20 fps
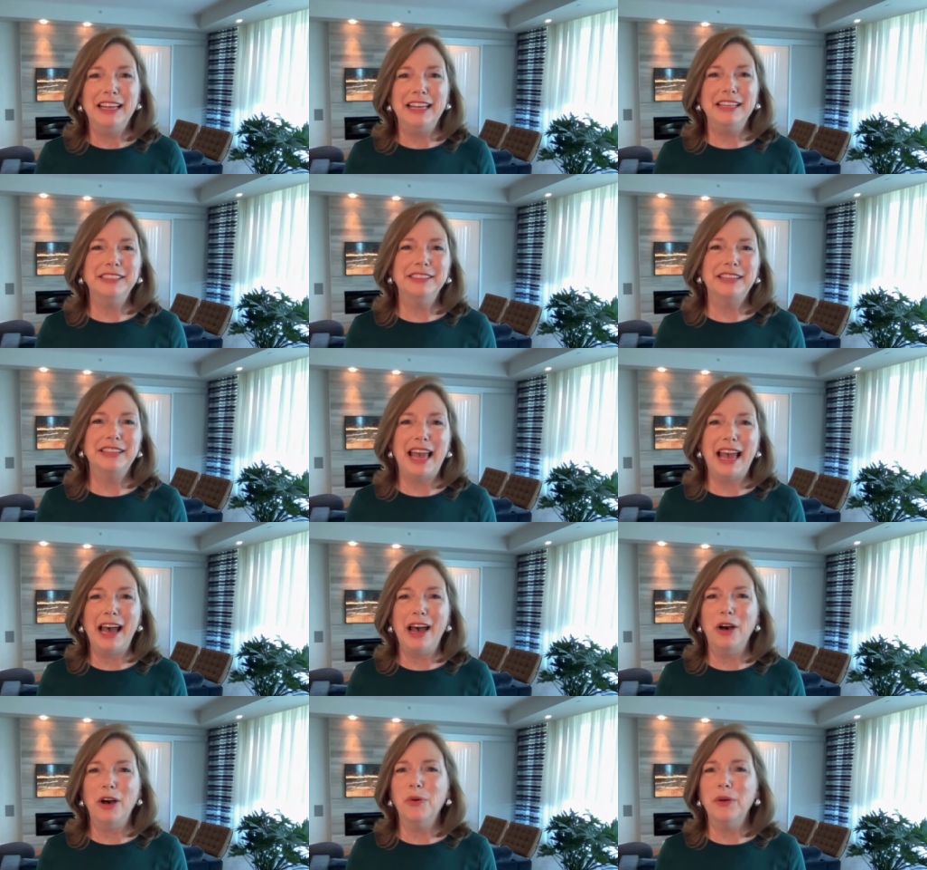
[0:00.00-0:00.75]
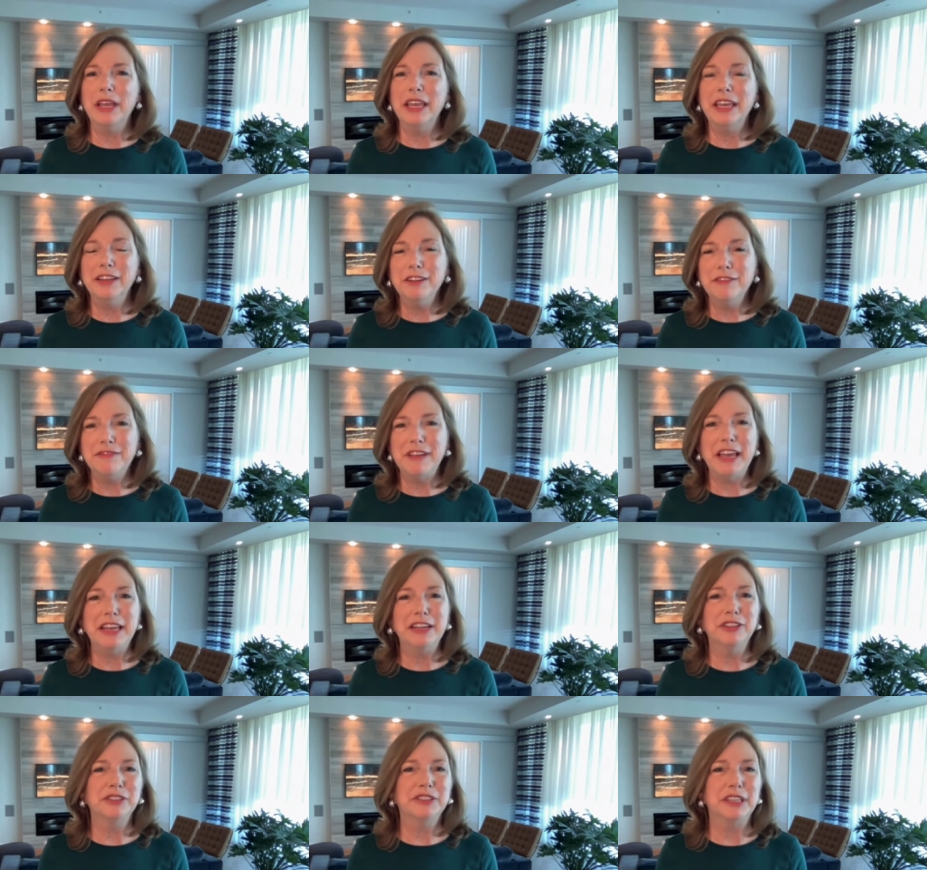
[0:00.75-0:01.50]
is how
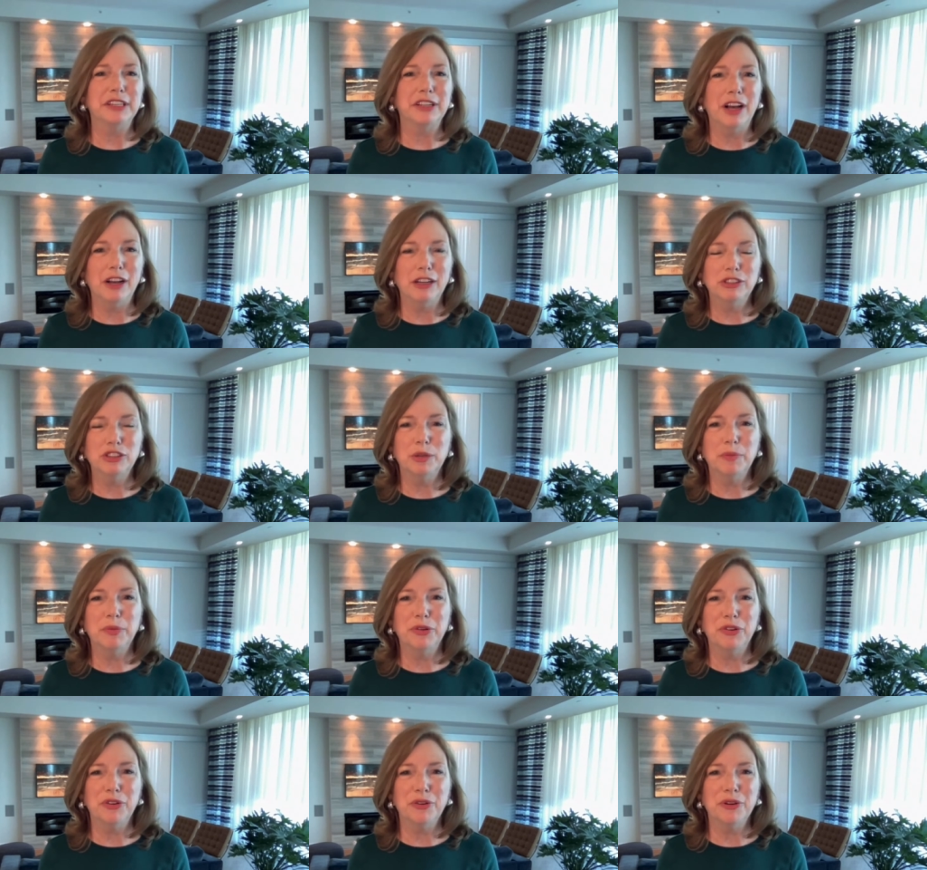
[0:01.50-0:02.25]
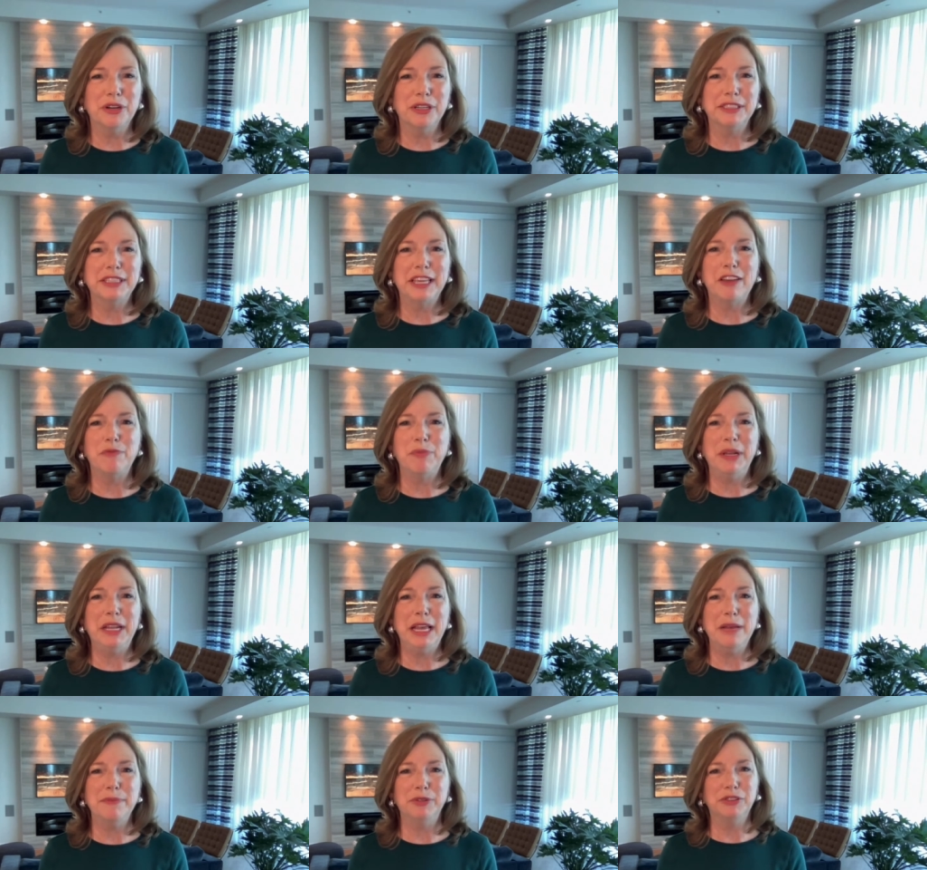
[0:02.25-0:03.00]
innovators and entrepreneurs have
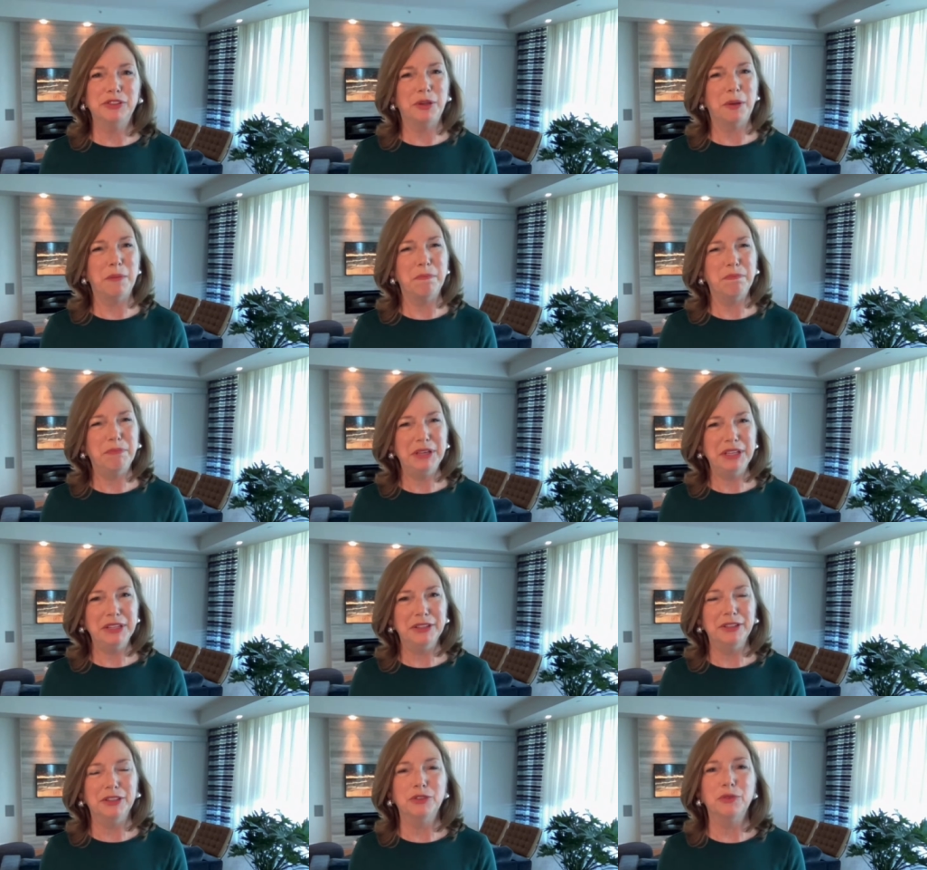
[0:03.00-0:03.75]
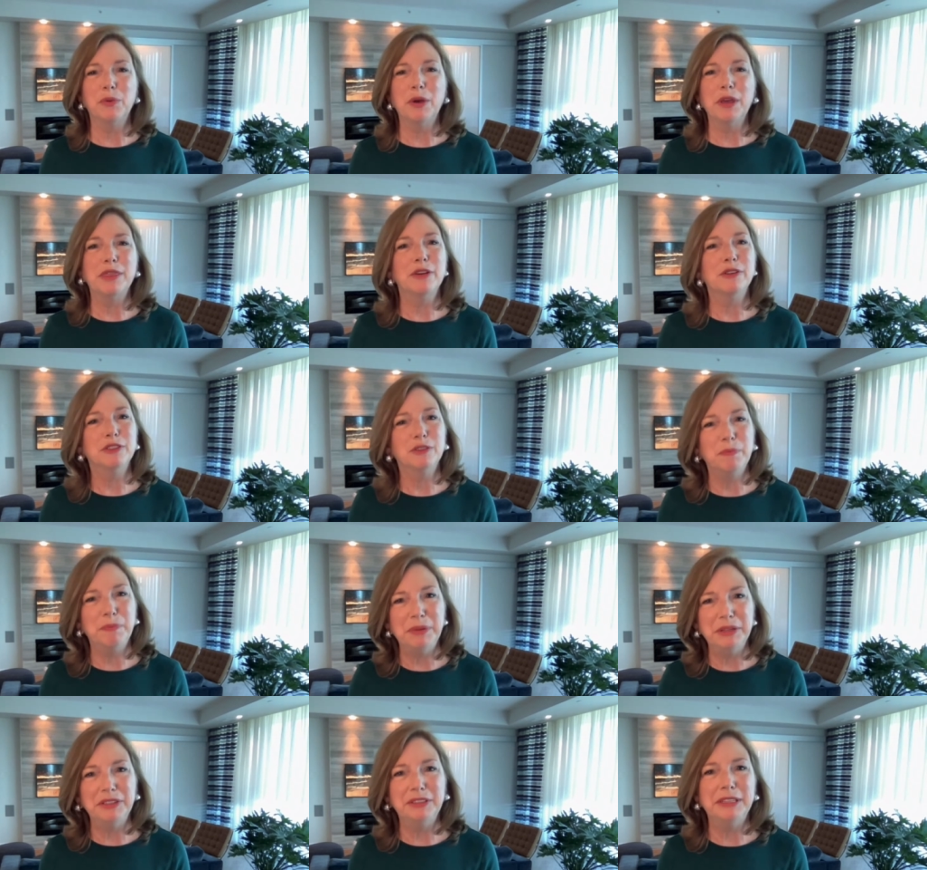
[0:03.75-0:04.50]
been able to build with
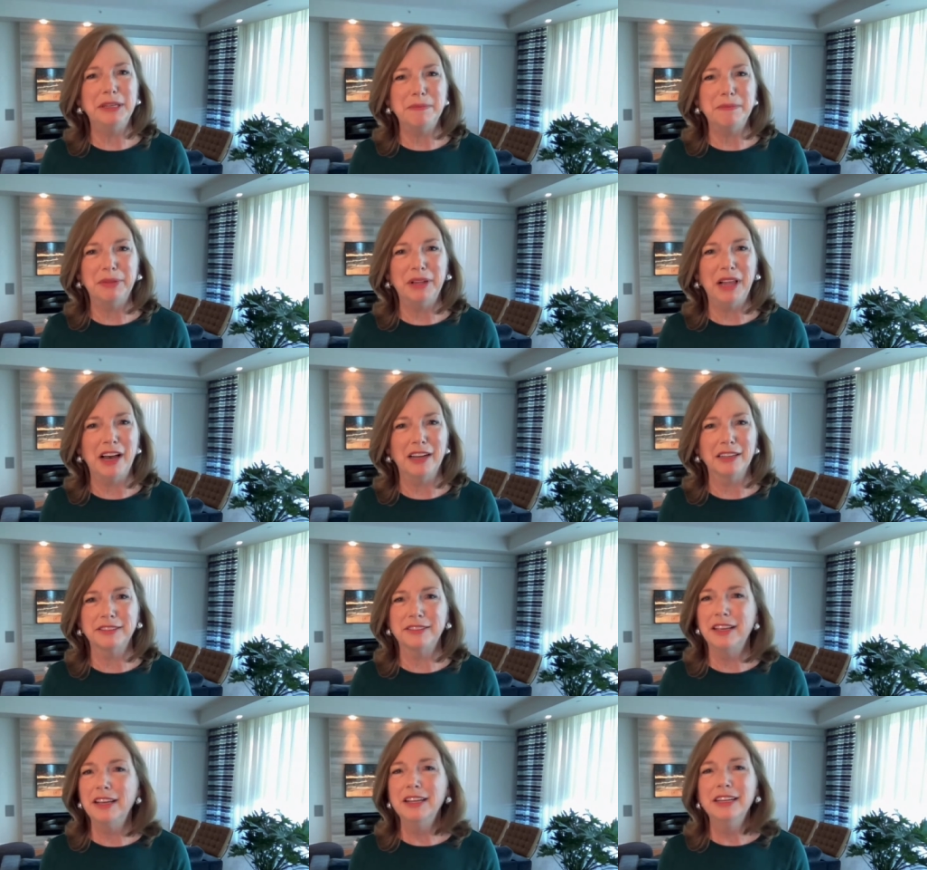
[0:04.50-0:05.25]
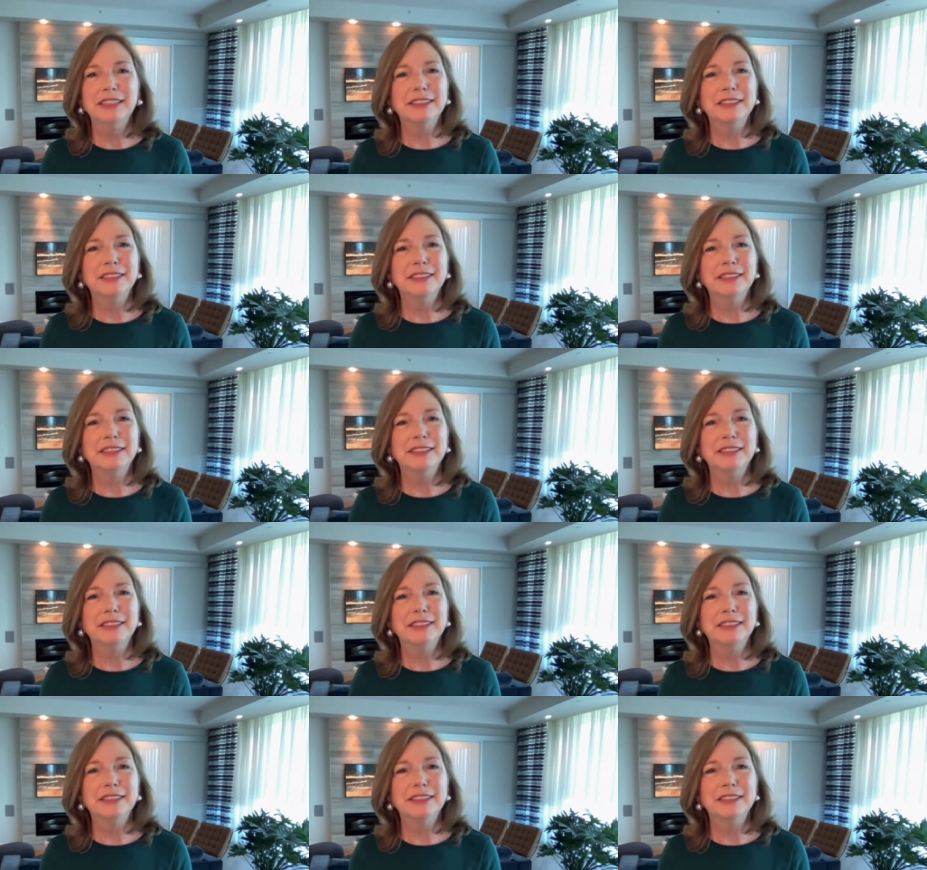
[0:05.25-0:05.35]
those building blocks